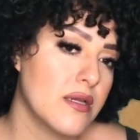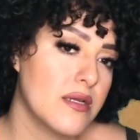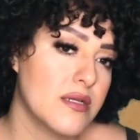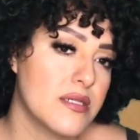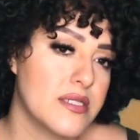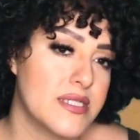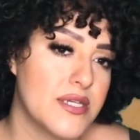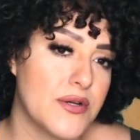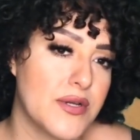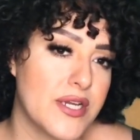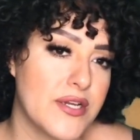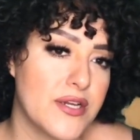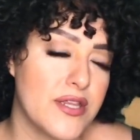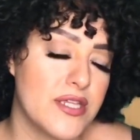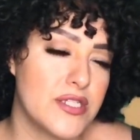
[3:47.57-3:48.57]
So
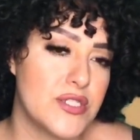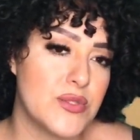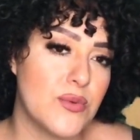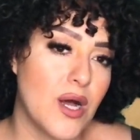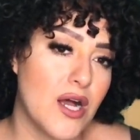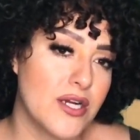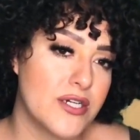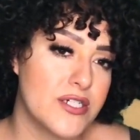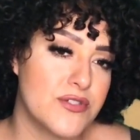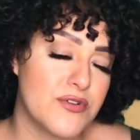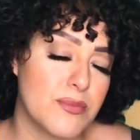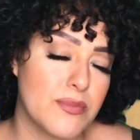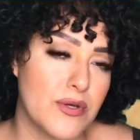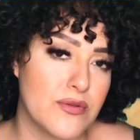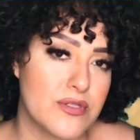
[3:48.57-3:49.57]
here are the 2 augers
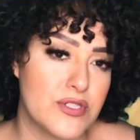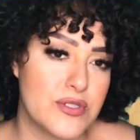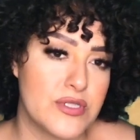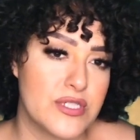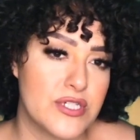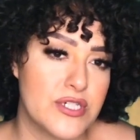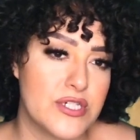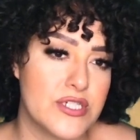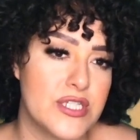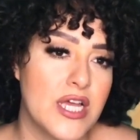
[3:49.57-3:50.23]
from both juicers.